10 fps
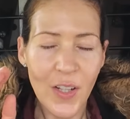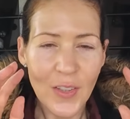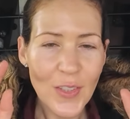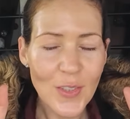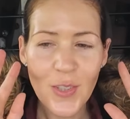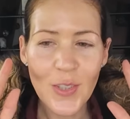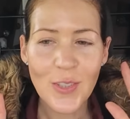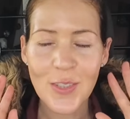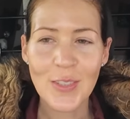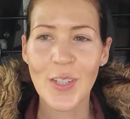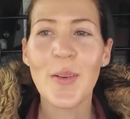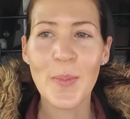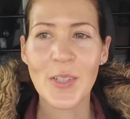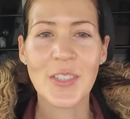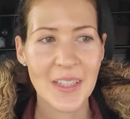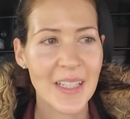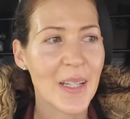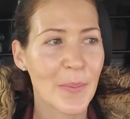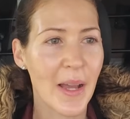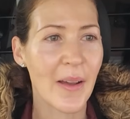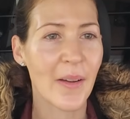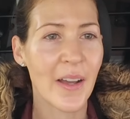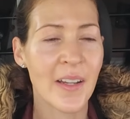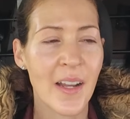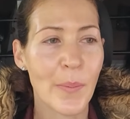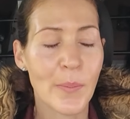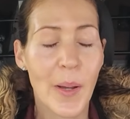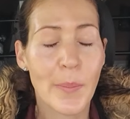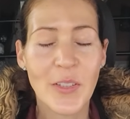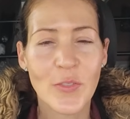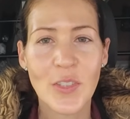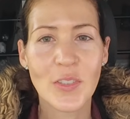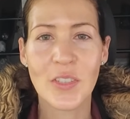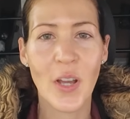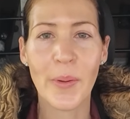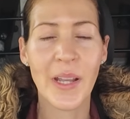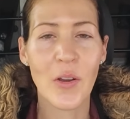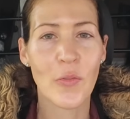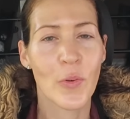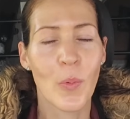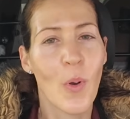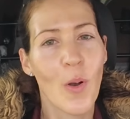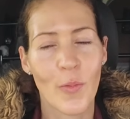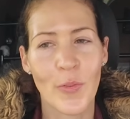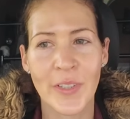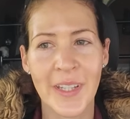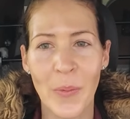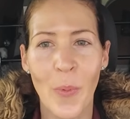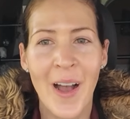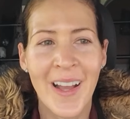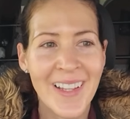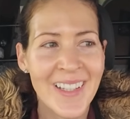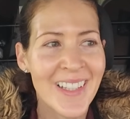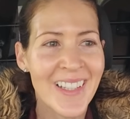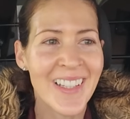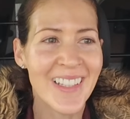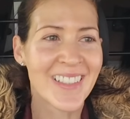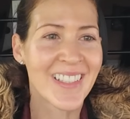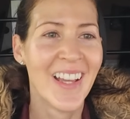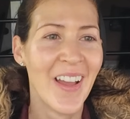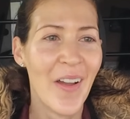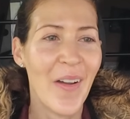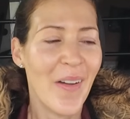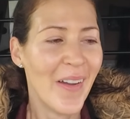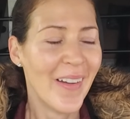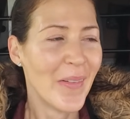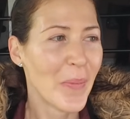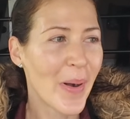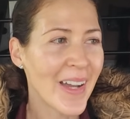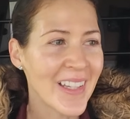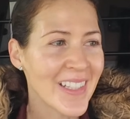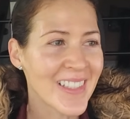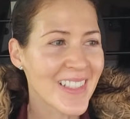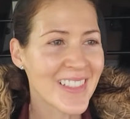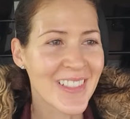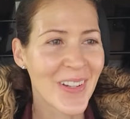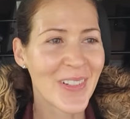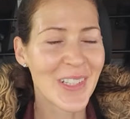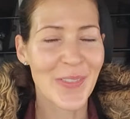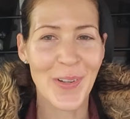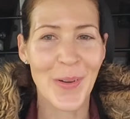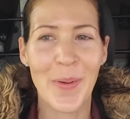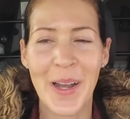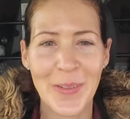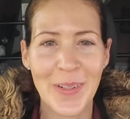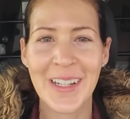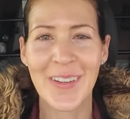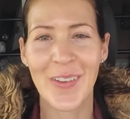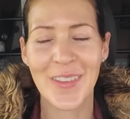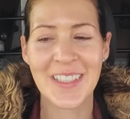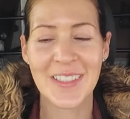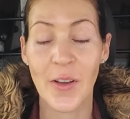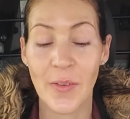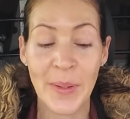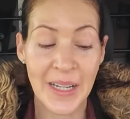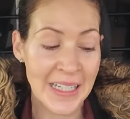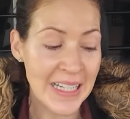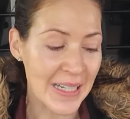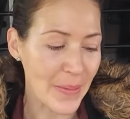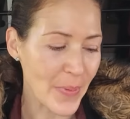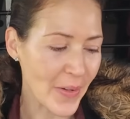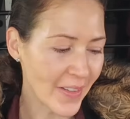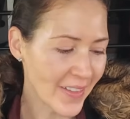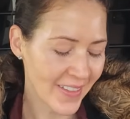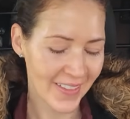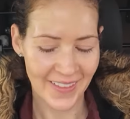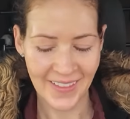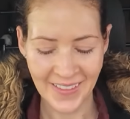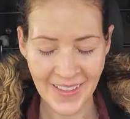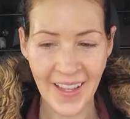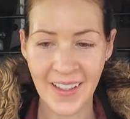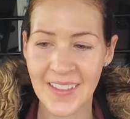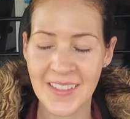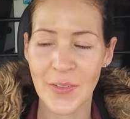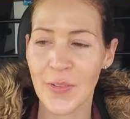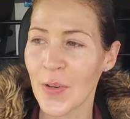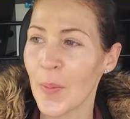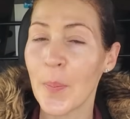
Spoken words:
There's just so much to think about, and I'm literally just going out for a walk for the day. Why is it so difficult? Why do I need all this stuff? I mean, I need it, but yeah, it's difficult.